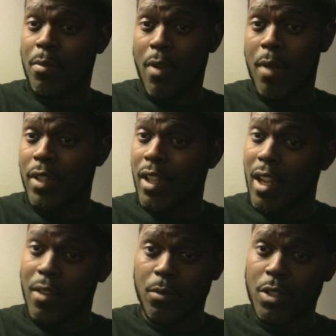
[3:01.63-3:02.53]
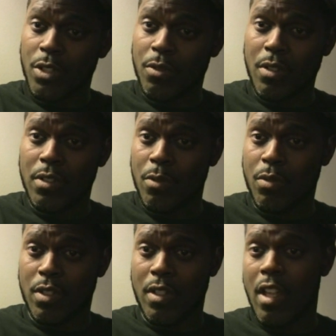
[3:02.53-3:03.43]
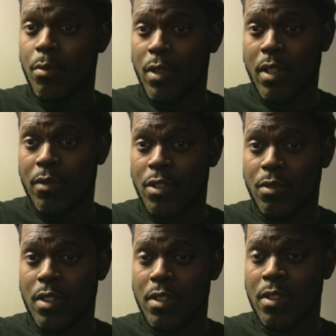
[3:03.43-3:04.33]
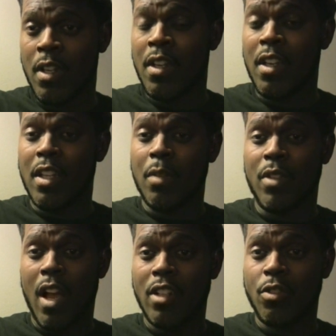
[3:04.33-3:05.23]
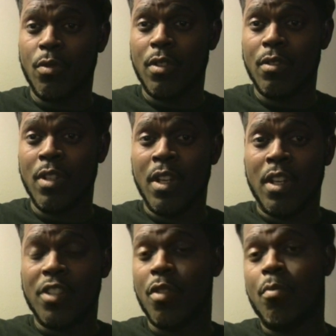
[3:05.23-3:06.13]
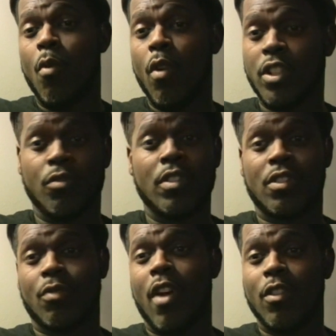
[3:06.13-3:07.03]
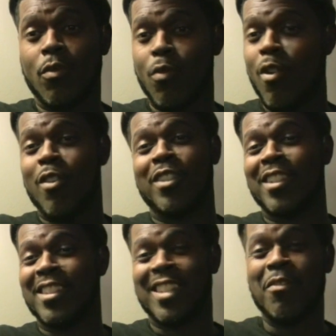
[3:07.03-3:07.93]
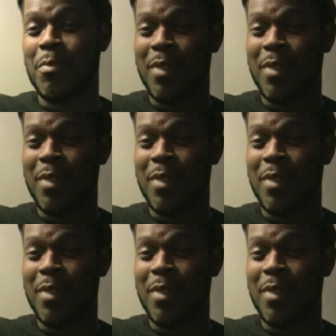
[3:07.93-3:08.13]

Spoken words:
hip hop. It came from the streets. It was an element of the streets. And to be honest with you, it's in more streets around the world than it's ever